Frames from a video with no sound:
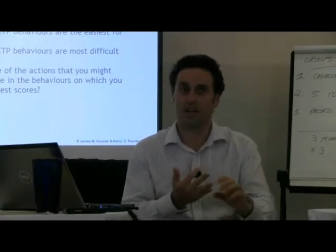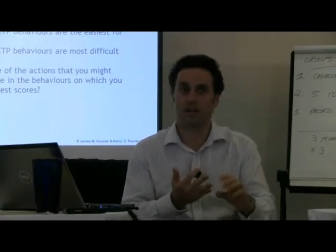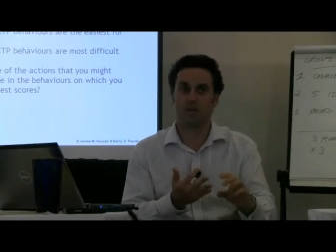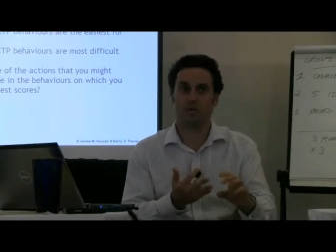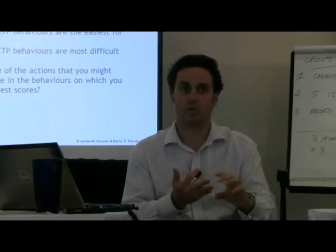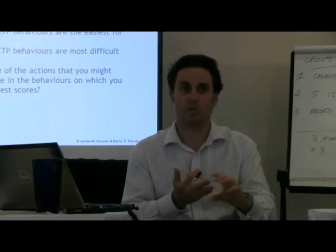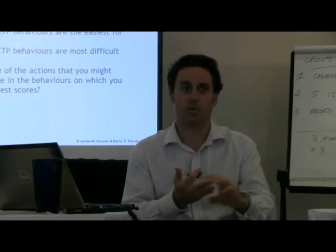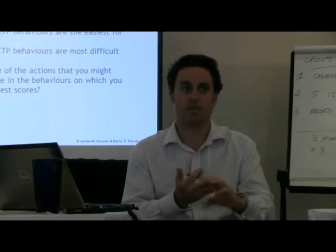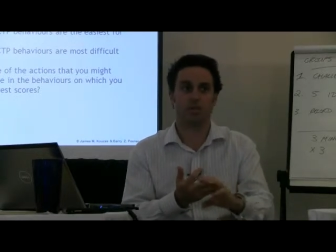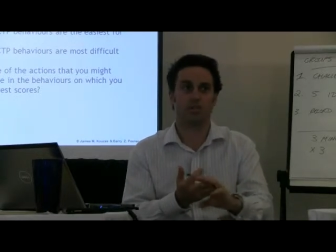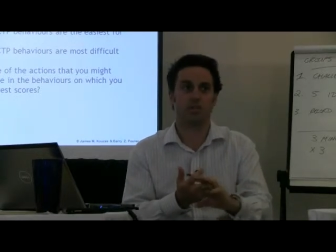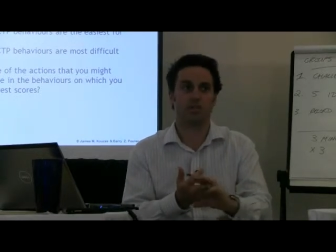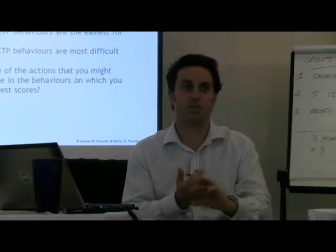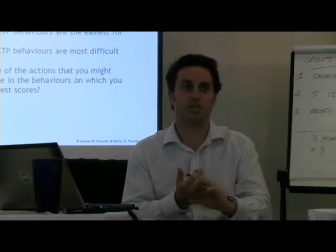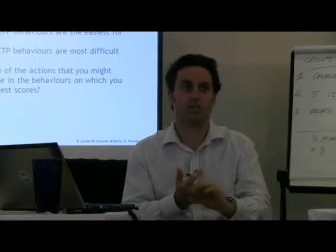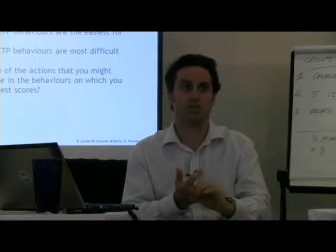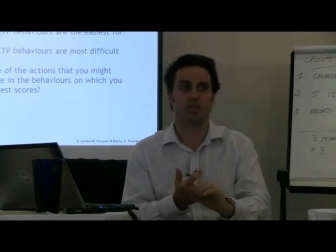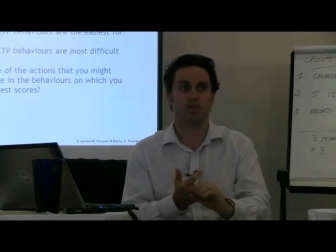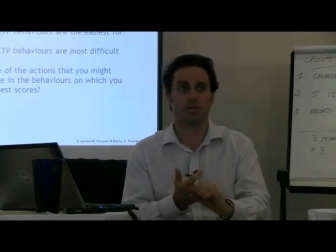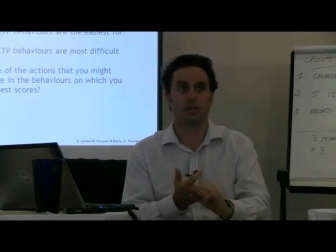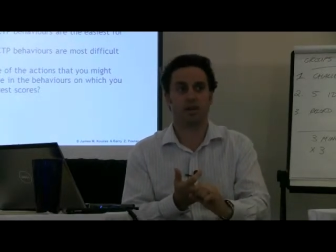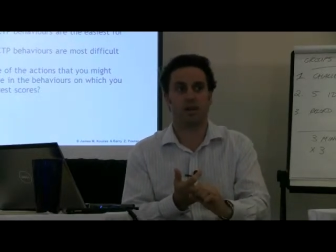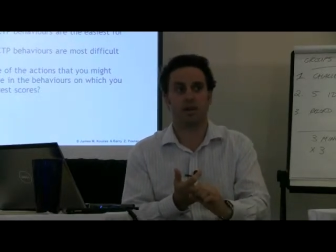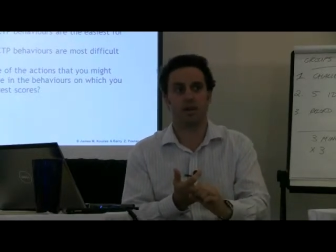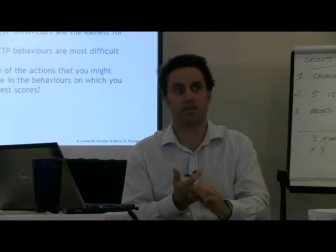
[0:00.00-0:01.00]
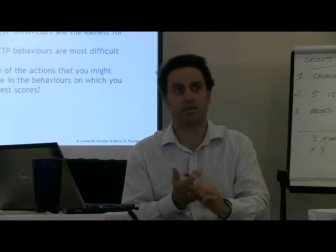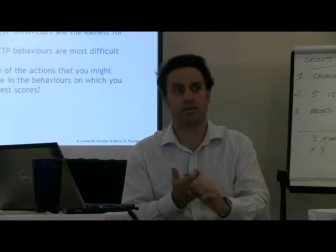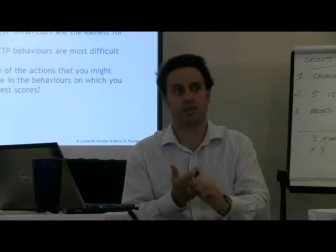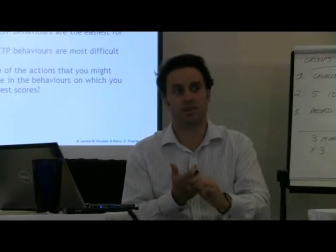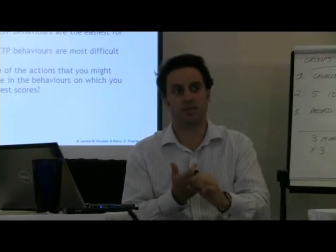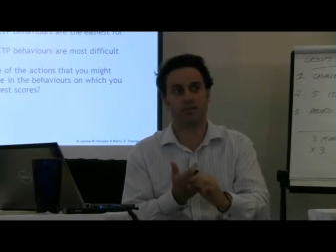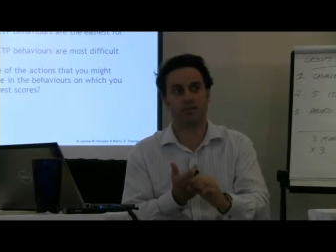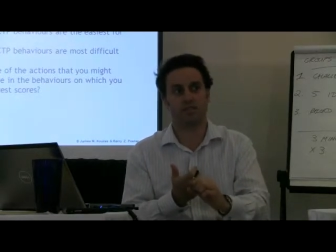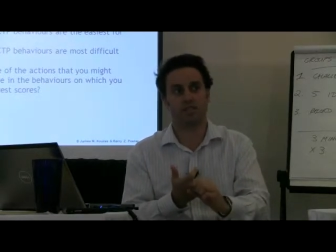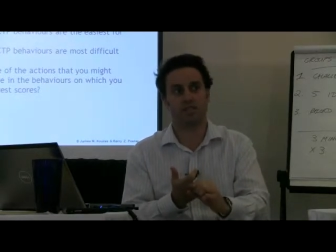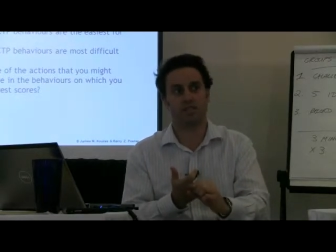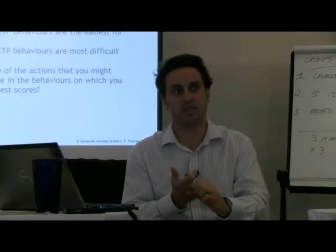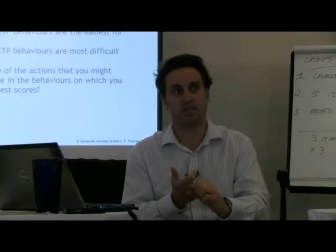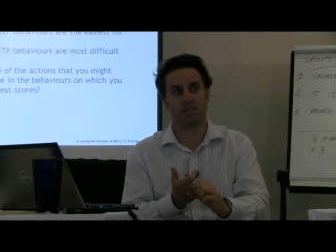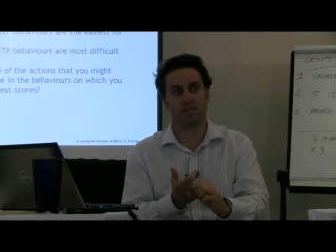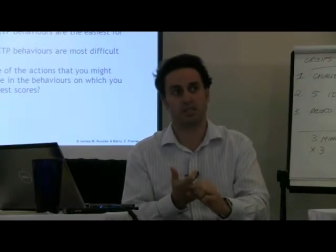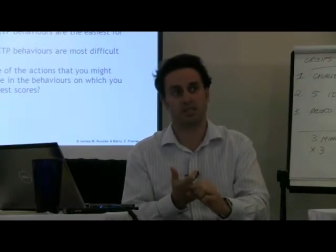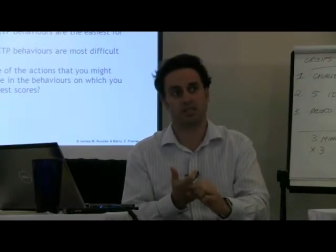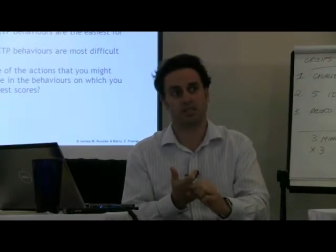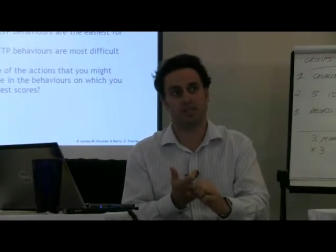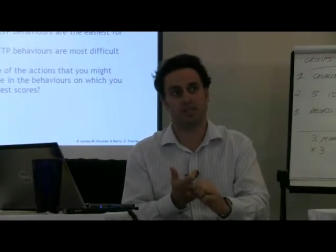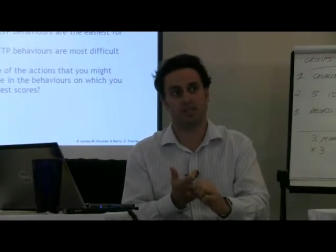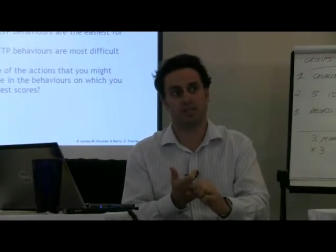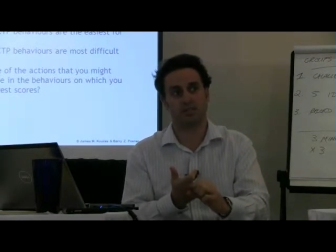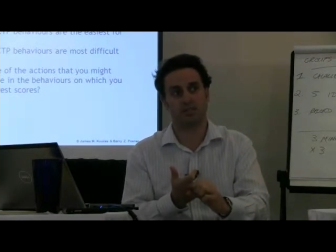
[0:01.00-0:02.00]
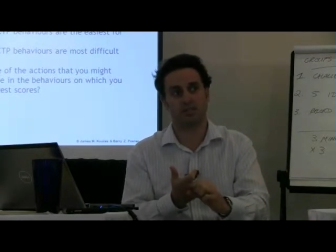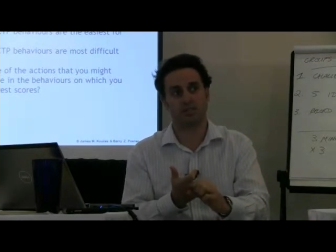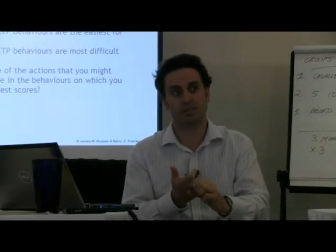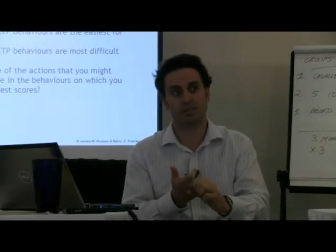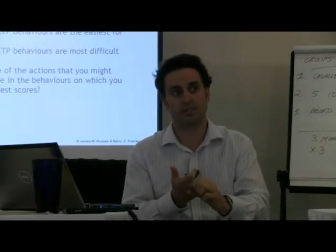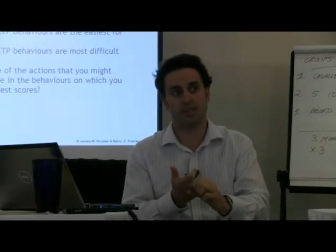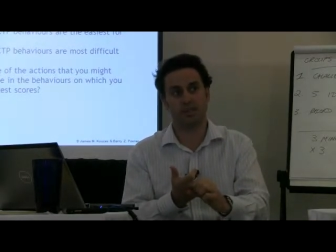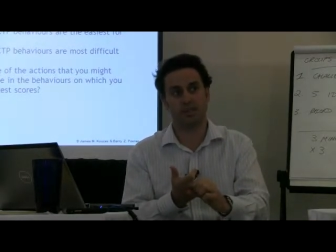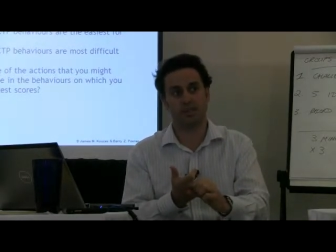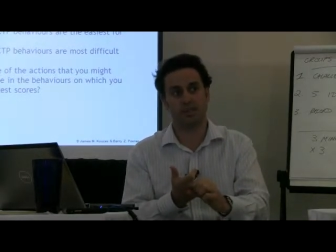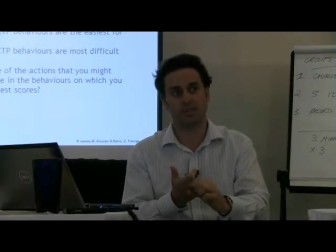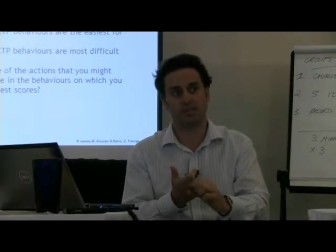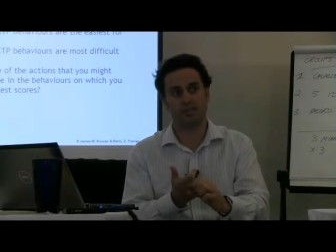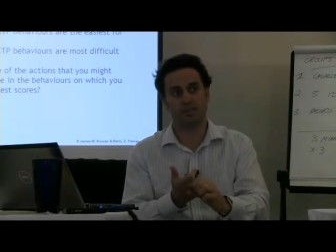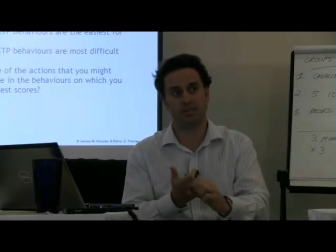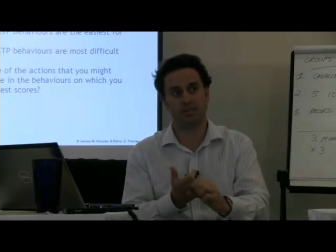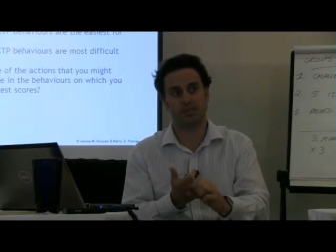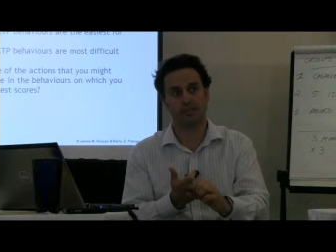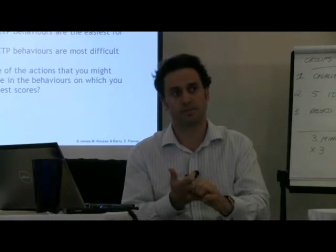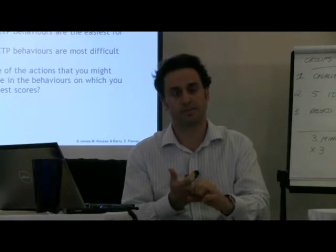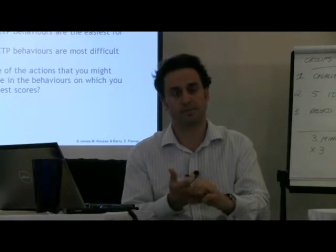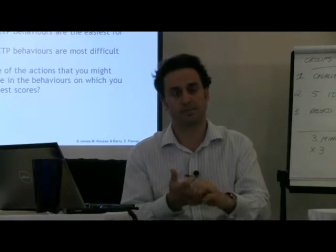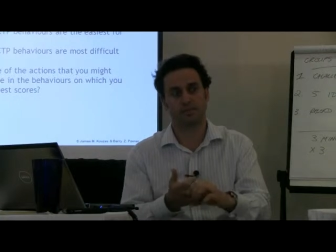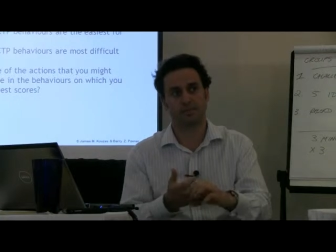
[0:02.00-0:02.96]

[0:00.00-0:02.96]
or it could just be asking fresh questions yourselves.